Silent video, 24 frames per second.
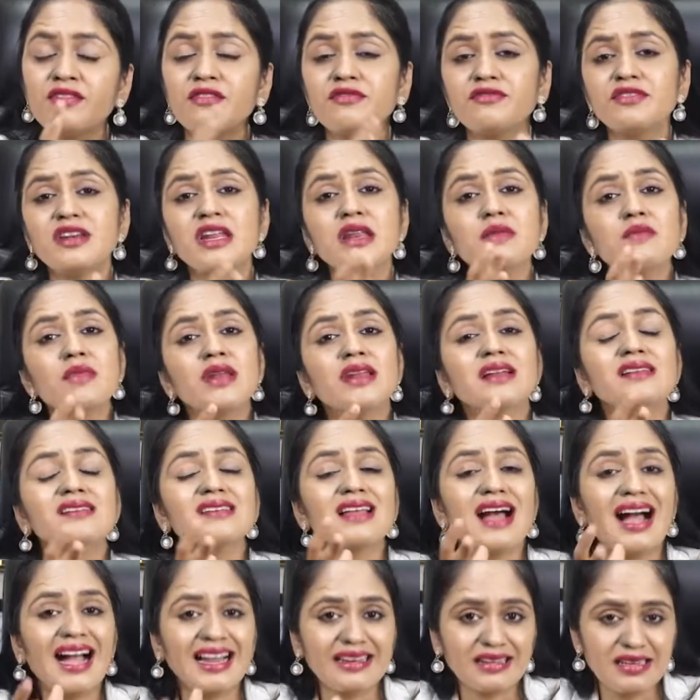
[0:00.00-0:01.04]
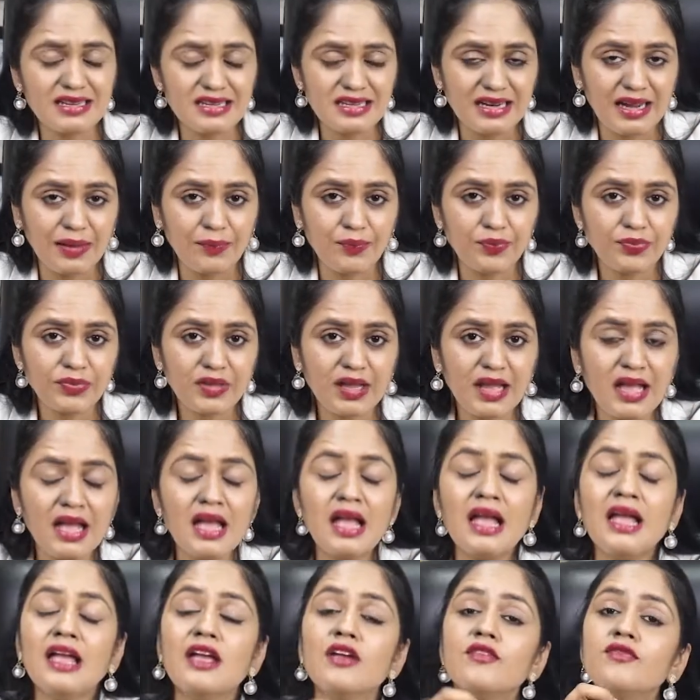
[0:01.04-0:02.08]
15 minutes at a time
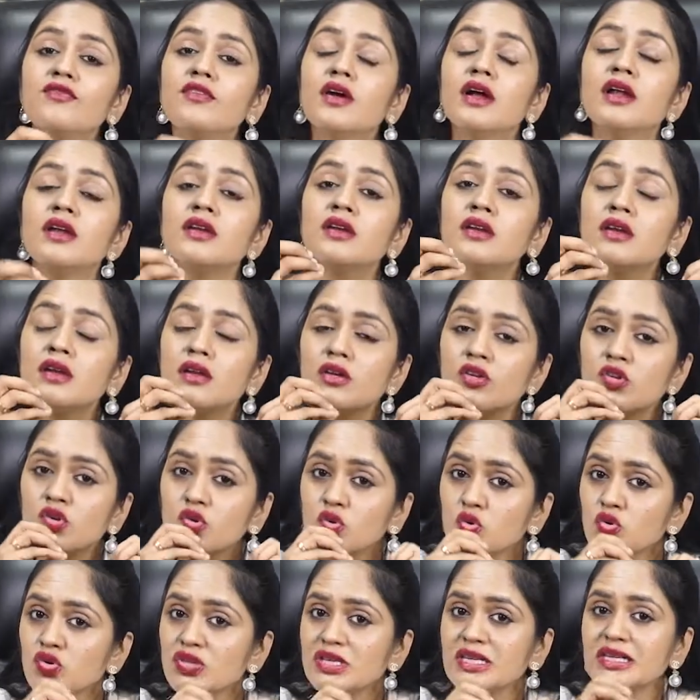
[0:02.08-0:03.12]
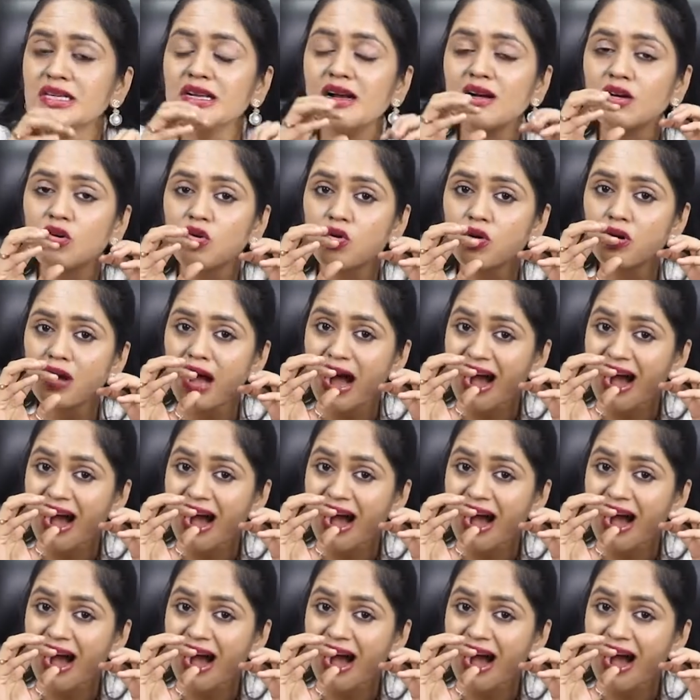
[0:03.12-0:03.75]
if you are using a